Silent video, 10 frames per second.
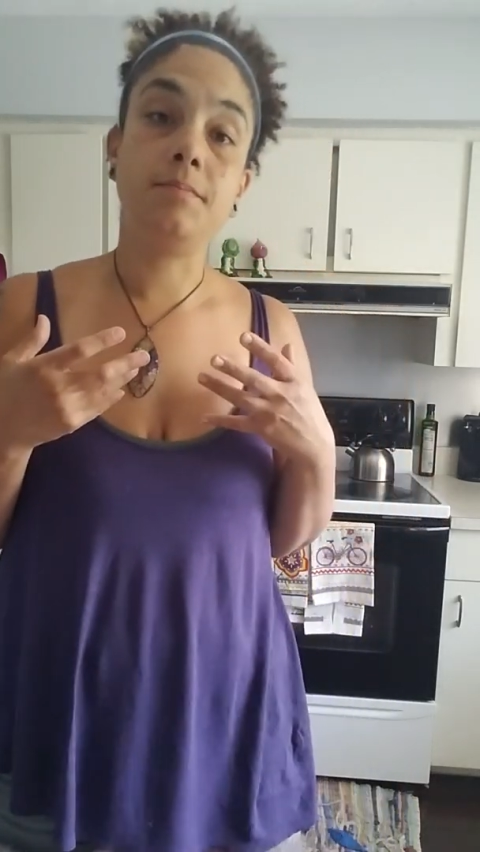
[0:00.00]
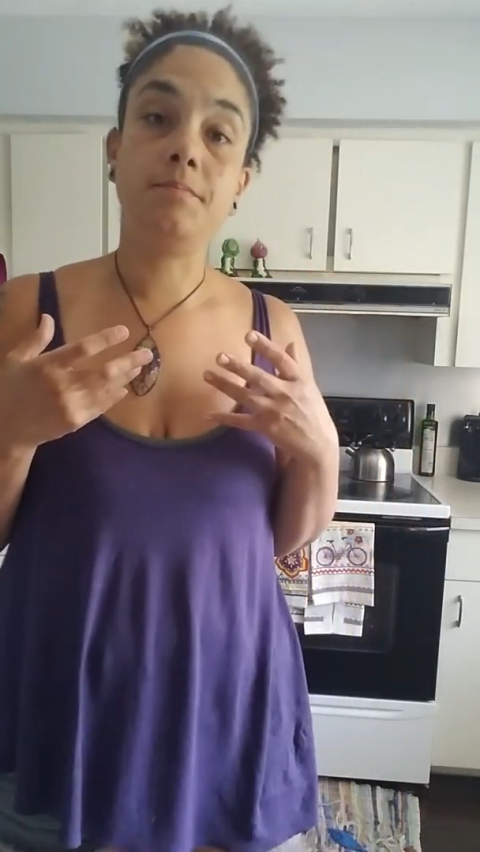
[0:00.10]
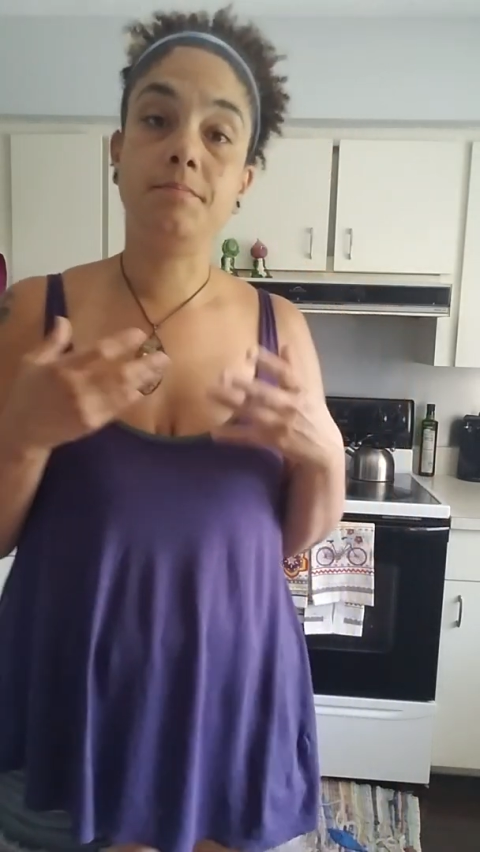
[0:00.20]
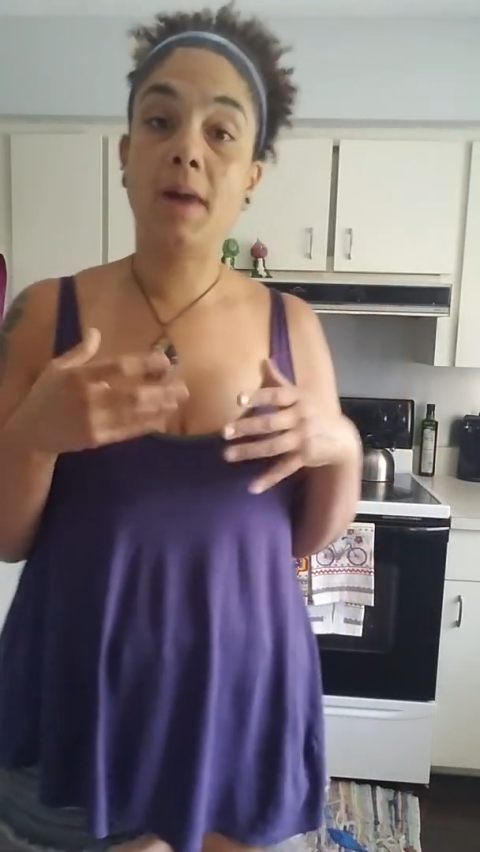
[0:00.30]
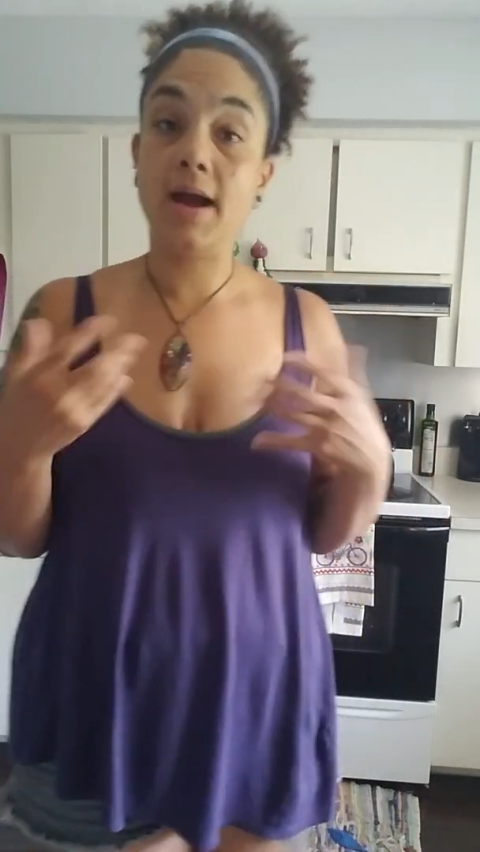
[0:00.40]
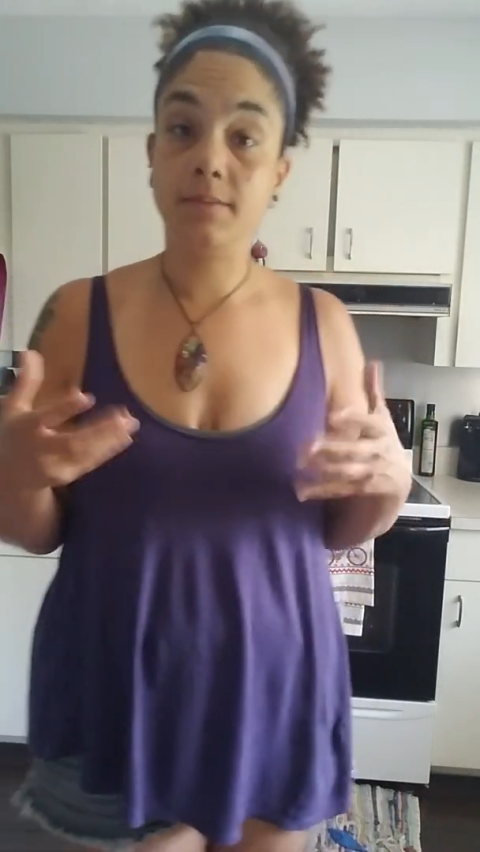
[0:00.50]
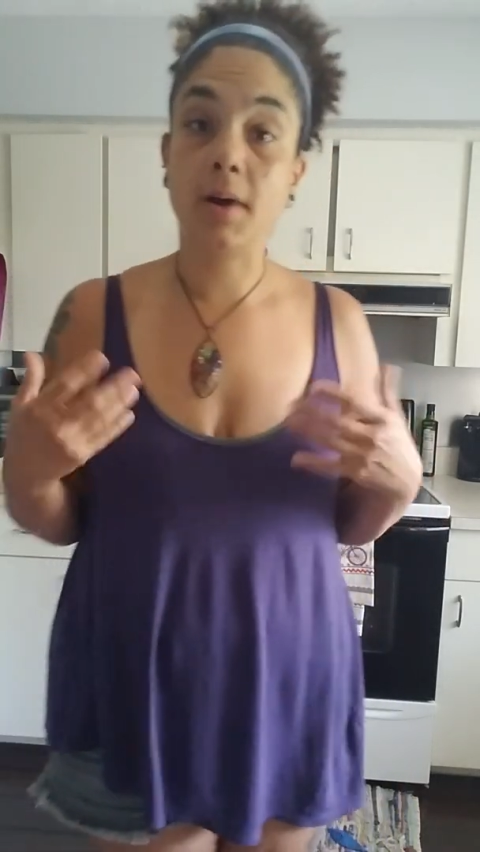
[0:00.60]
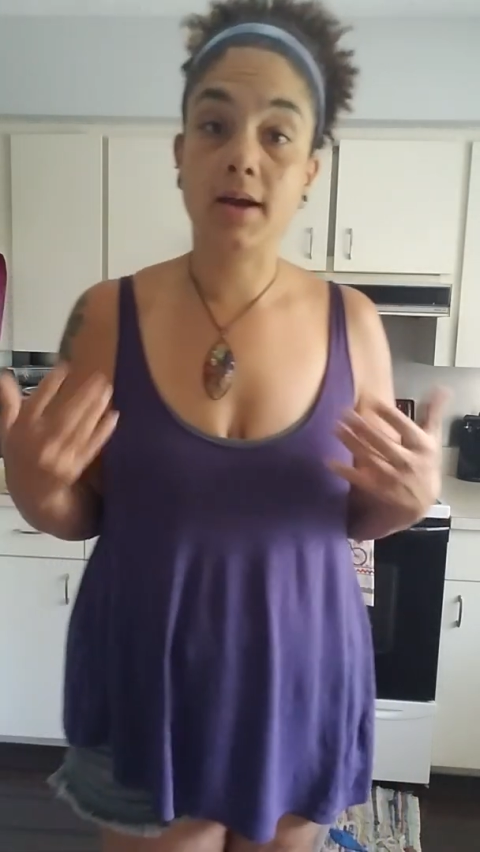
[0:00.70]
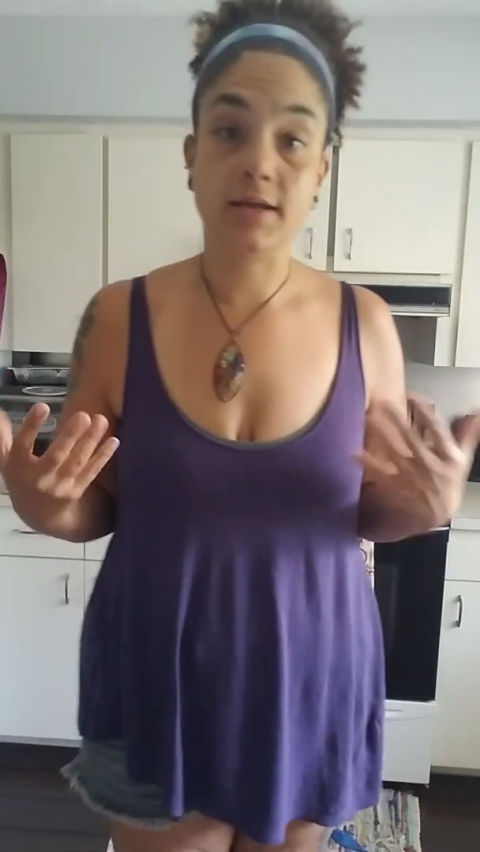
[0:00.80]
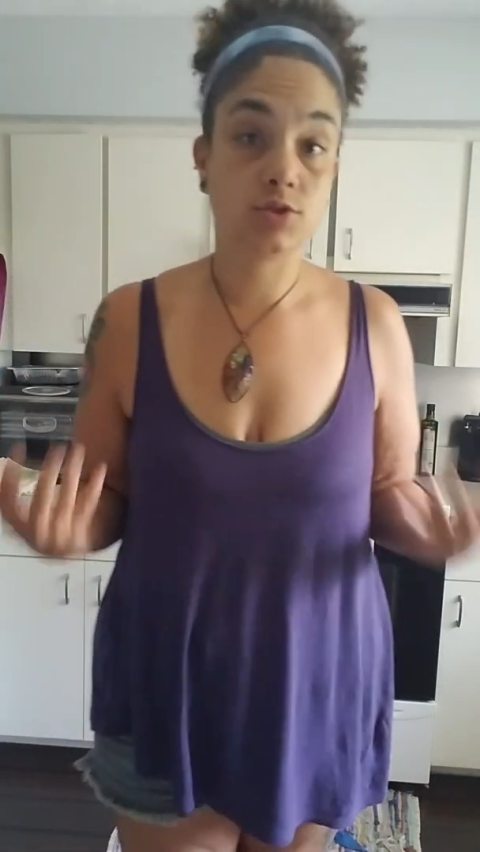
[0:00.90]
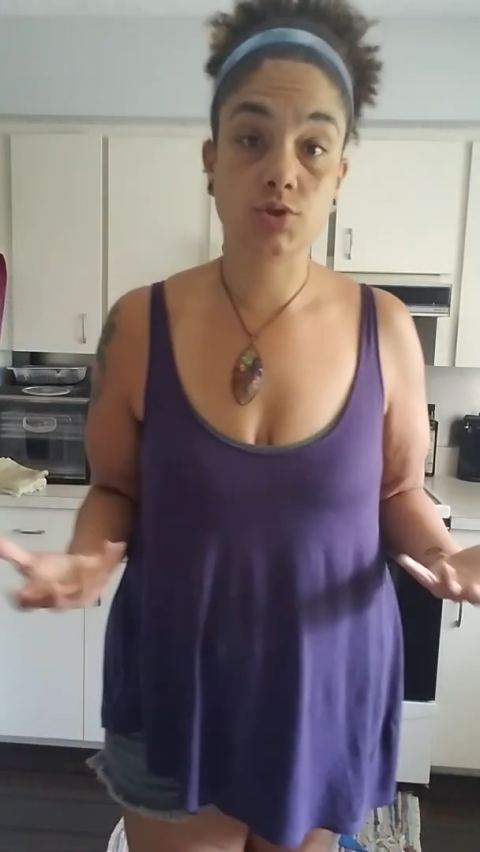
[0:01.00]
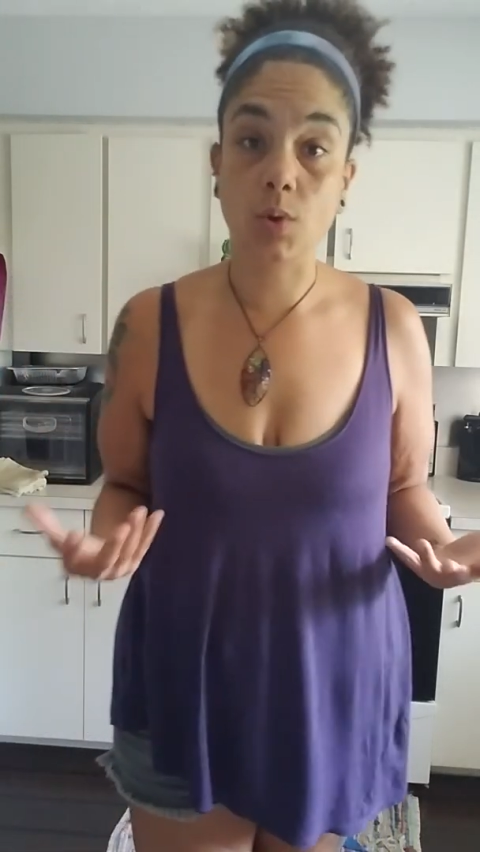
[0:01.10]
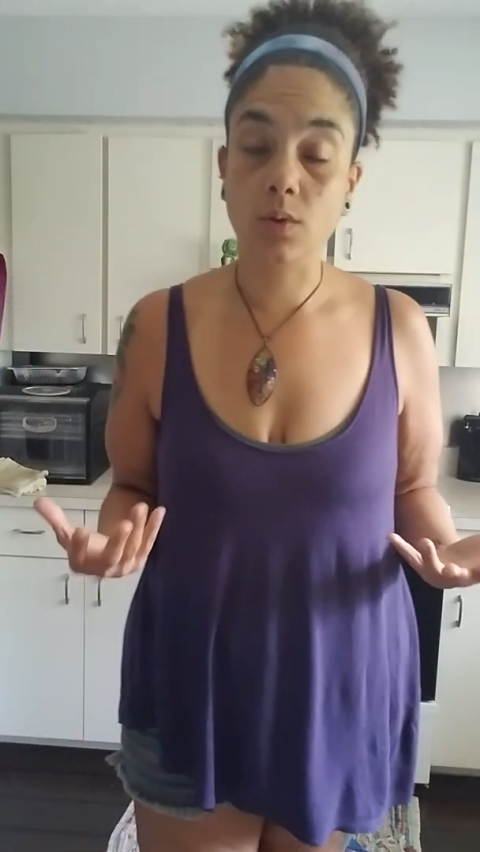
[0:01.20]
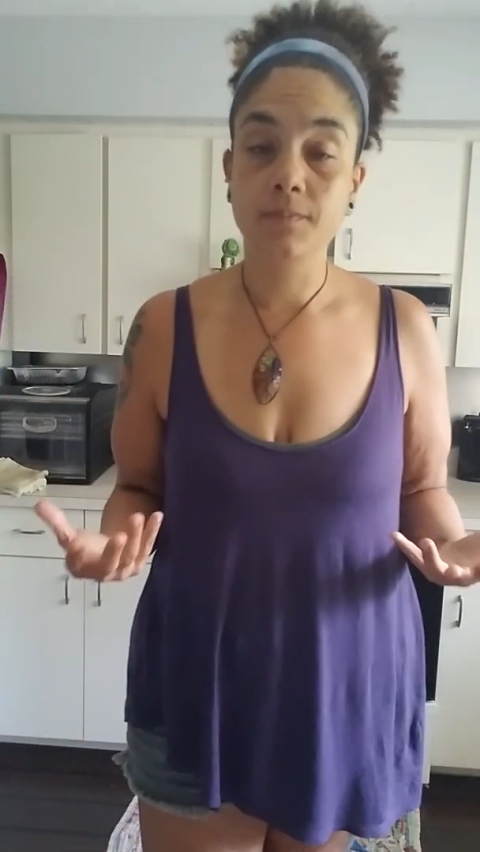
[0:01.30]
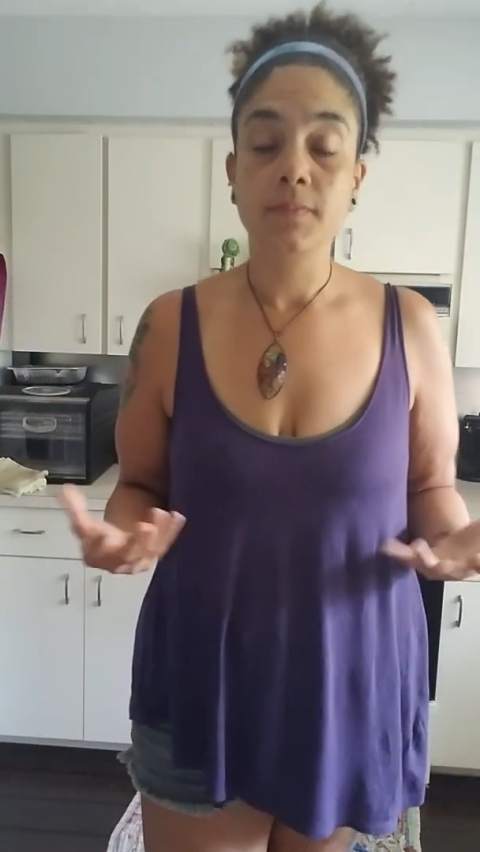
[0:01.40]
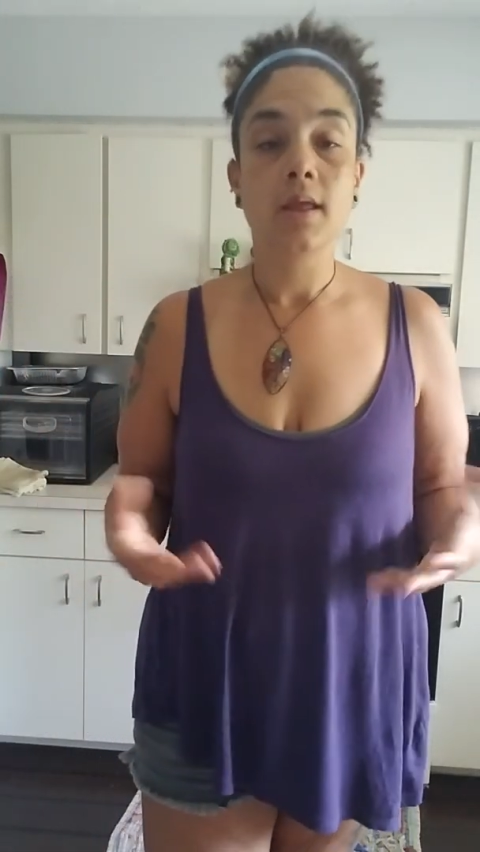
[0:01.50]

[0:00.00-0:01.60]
mind, body, and soul.